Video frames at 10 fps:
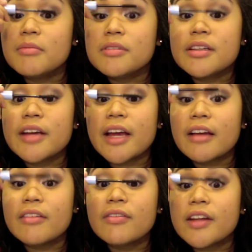So yeah,
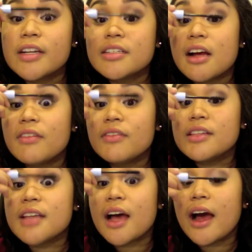finish off
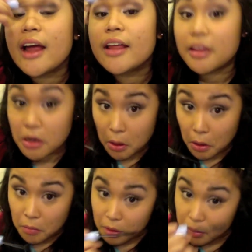this eye look
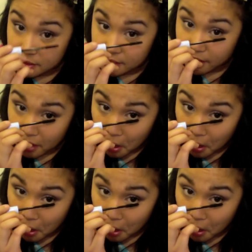with mascara.